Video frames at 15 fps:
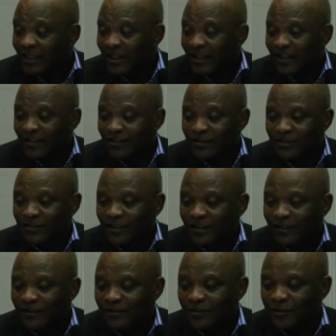And
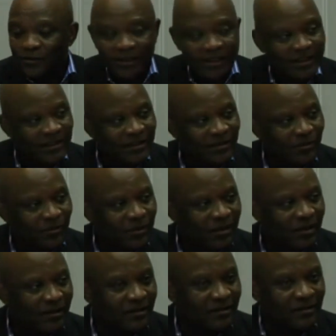today we
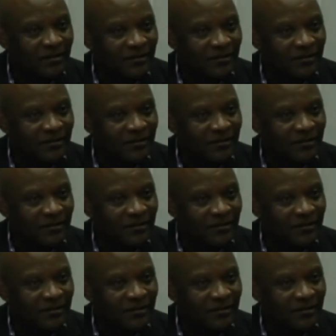are